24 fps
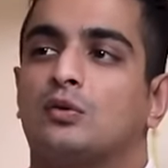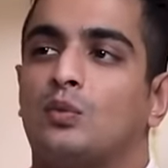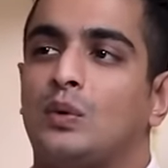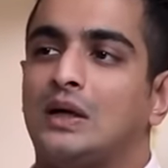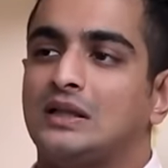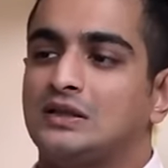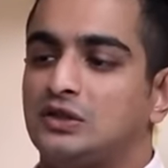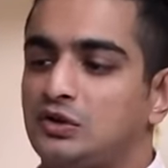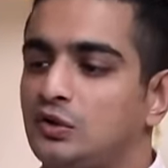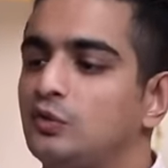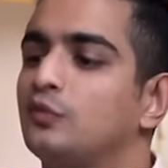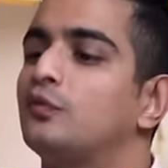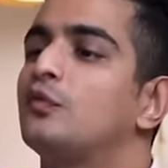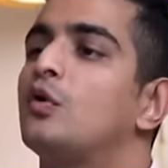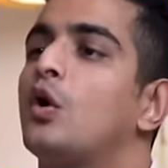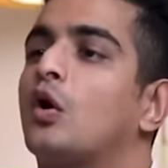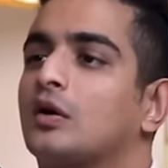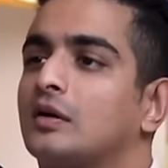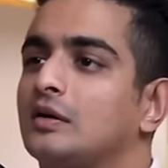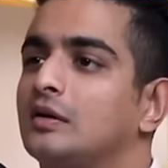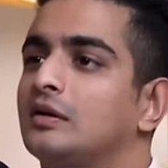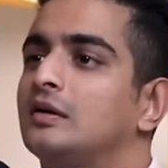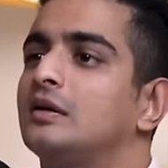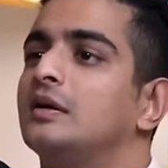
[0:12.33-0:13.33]
Once you've
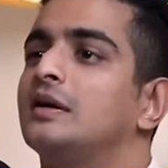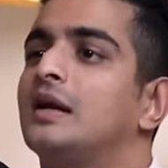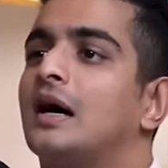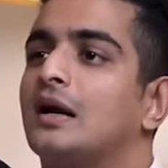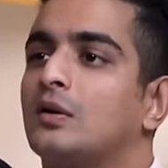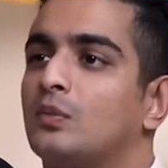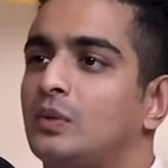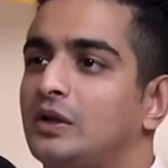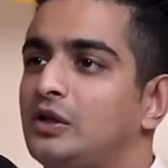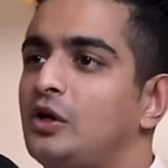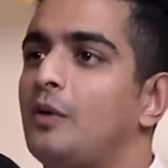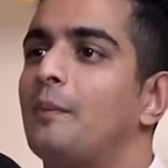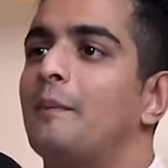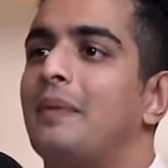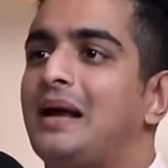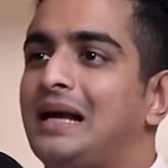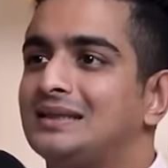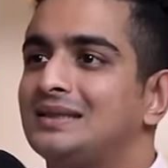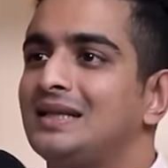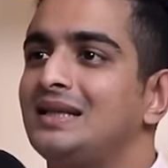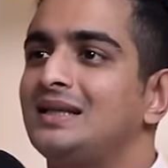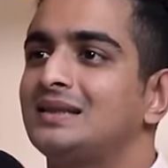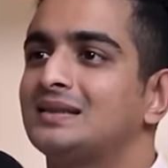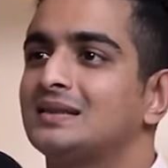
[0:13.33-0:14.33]
gotten done with your
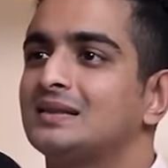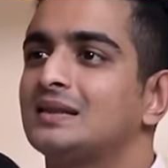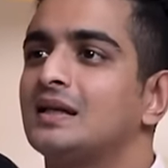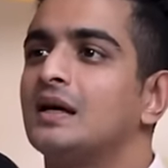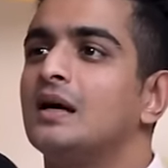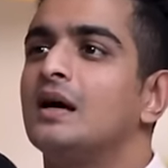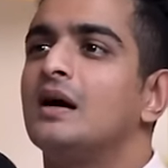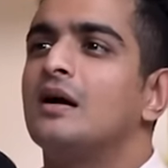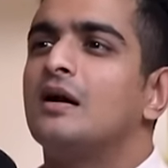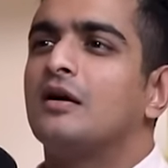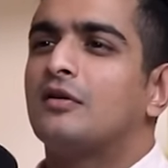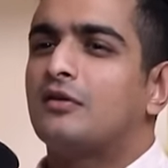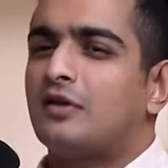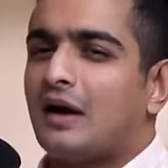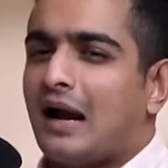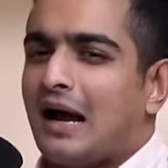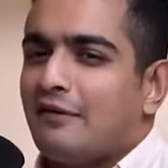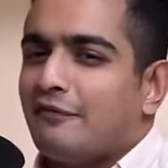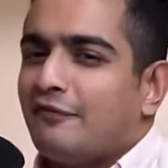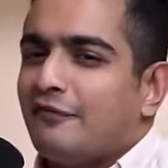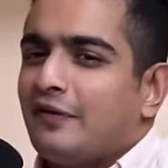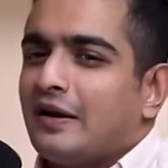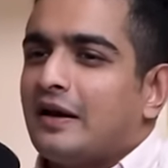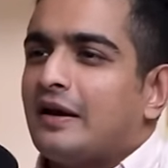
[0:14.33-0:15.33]
basics, try
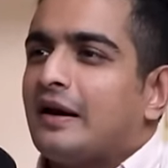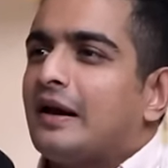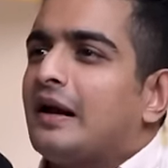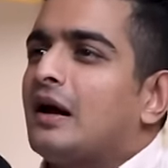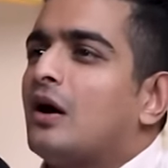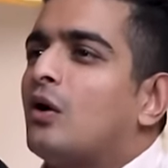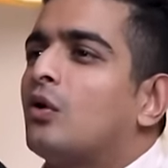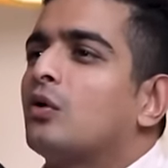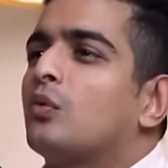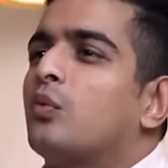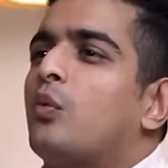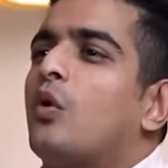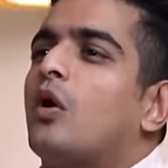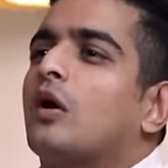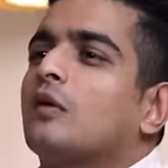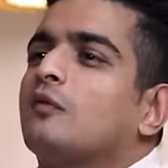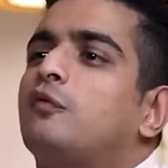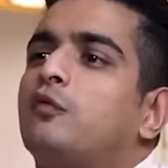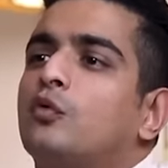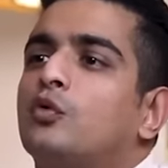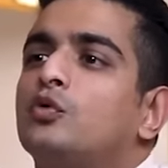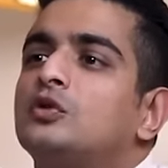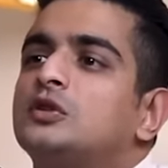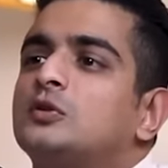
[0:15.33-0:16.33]
figuring out what
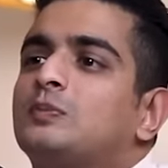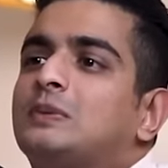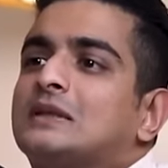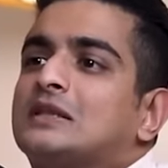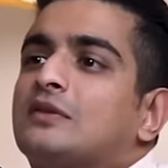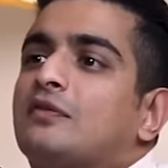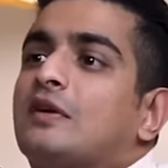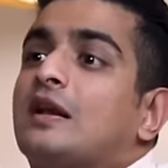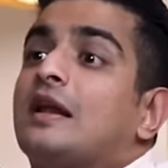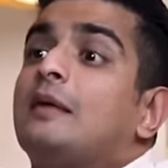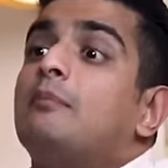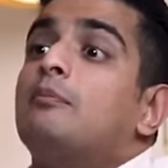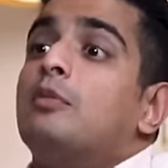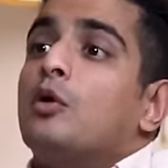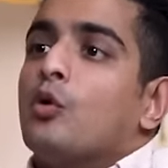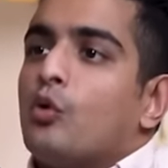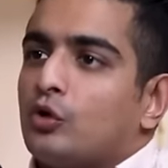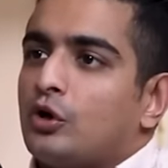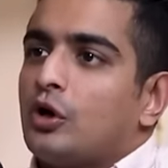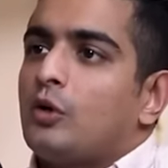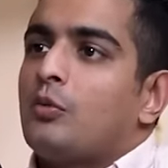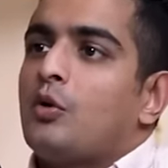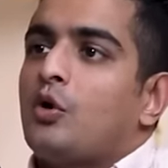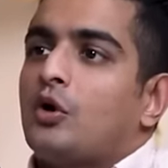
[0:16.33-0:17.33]
foods specifically
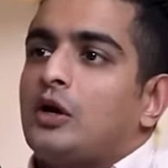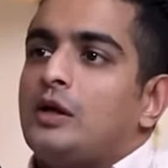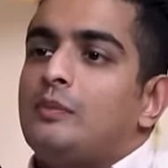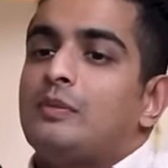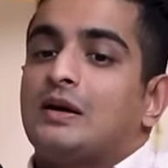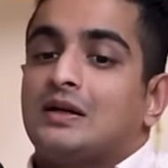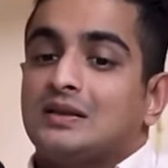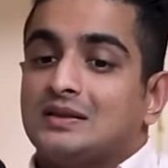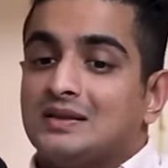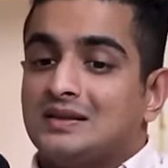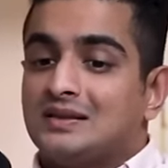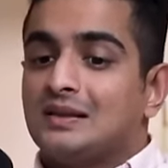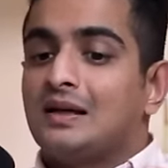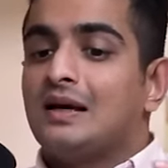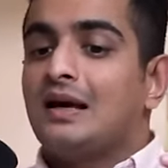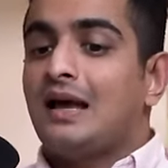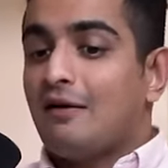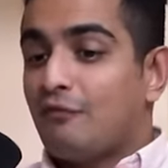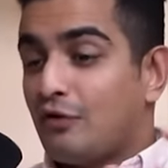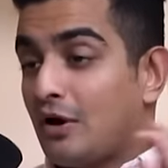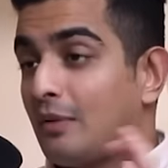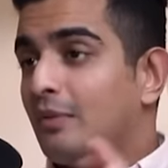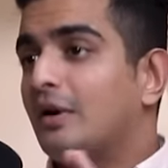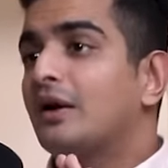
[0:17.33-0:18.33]
bloat your body, because
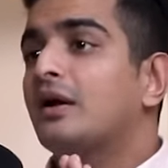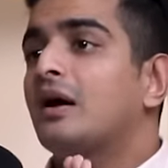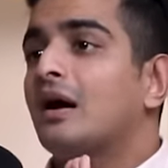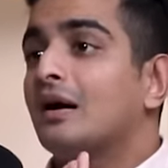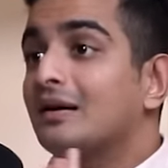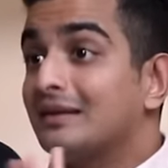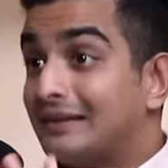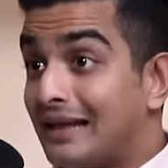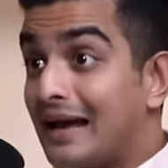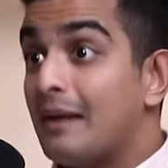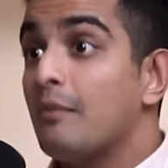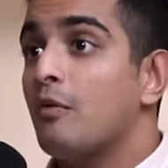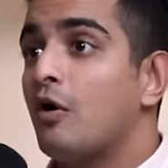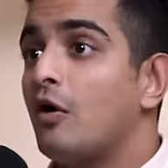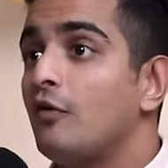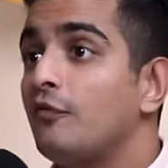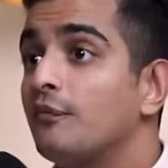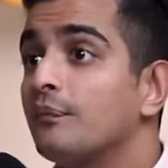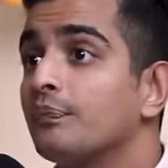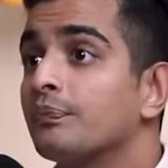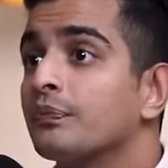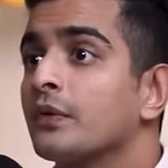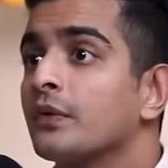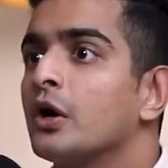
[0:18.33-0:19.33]
if you're able to cut them off,
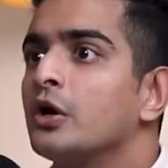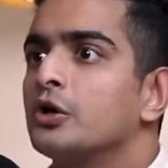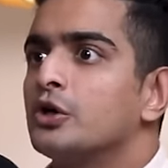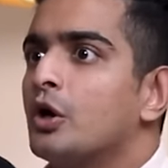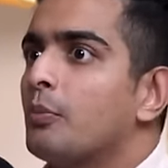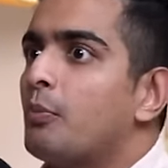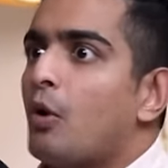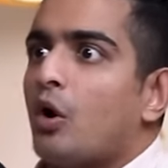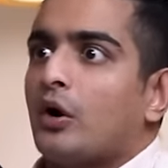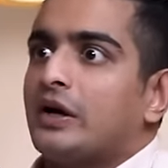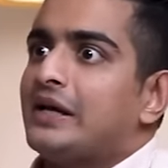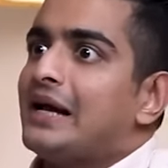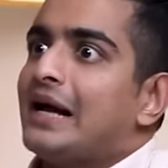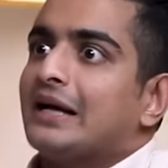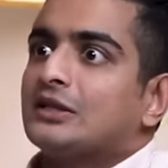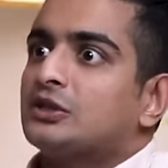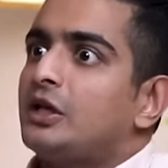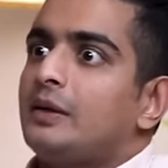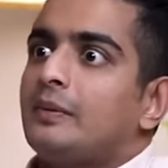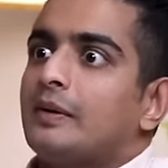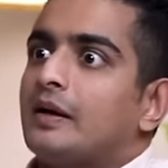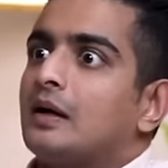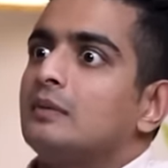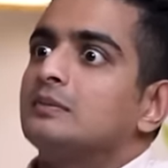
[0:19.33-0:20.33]
your body
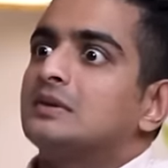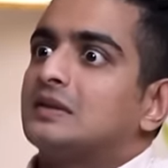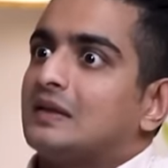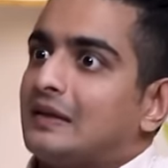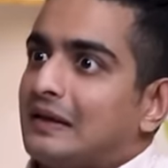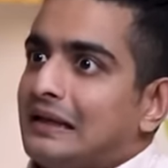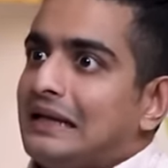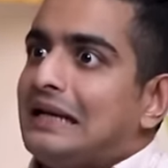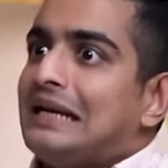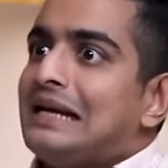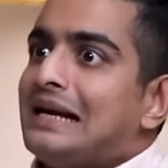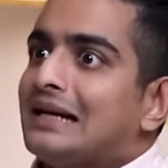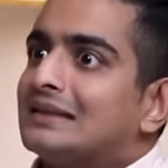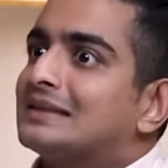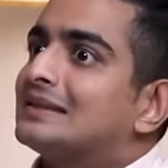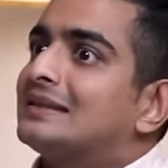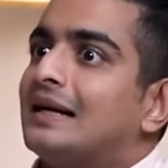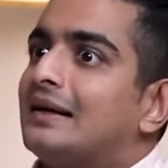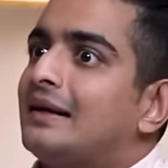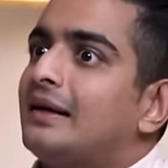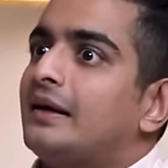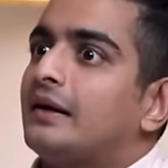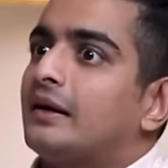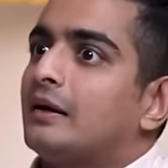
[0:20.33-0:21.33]
actually becomes really
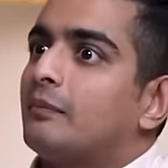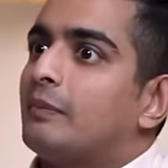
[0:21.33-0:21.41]
aesthetic.